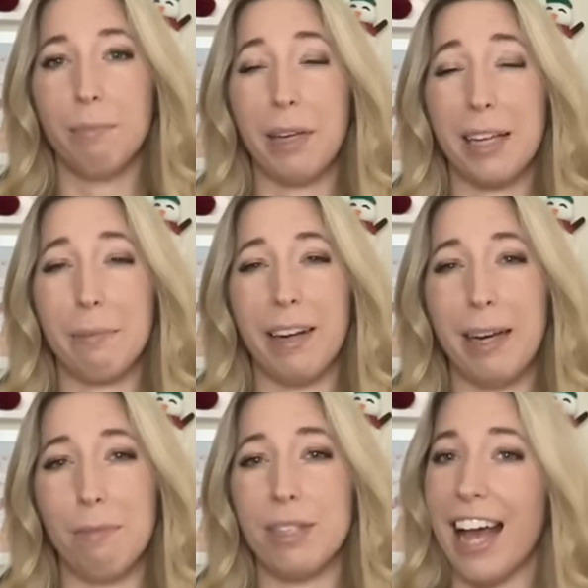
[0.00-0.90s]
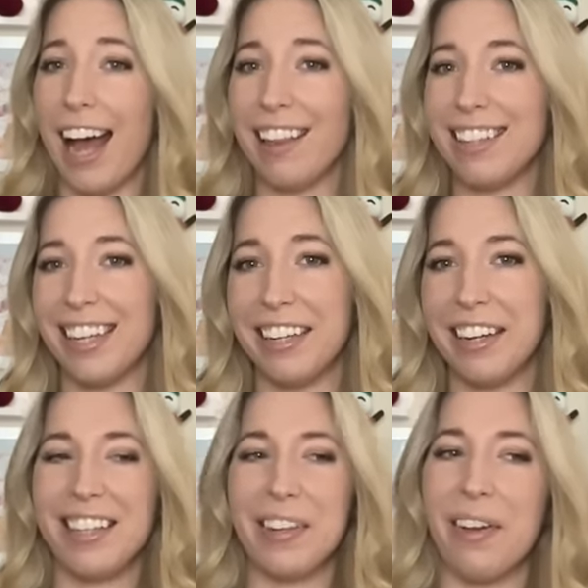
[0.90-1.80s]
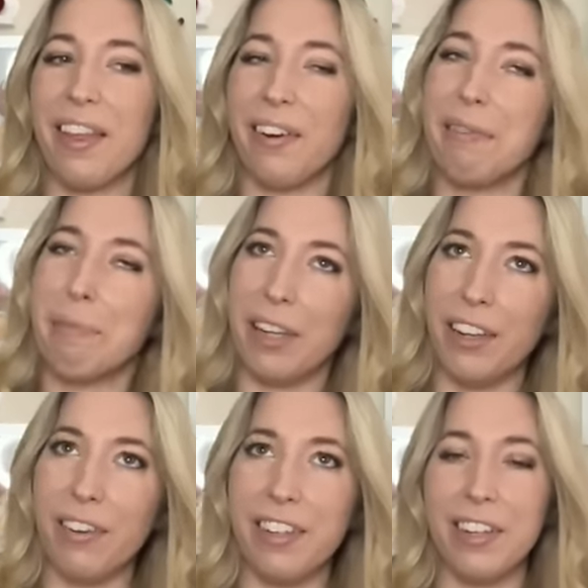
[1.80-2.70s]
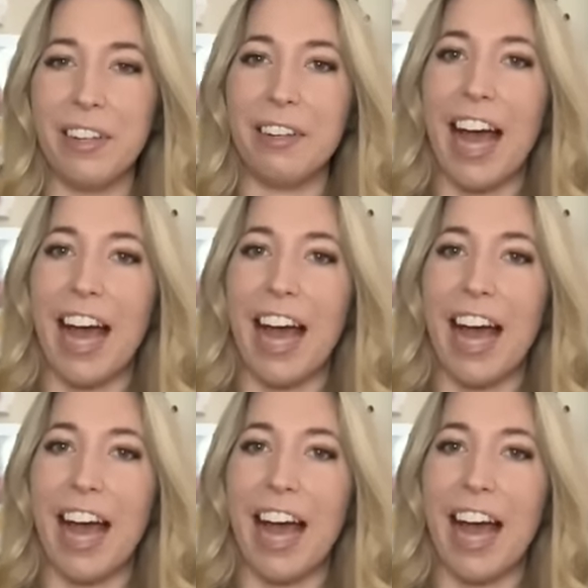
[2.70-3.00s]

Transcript: because my name is Allison, so I thought it would be cute to do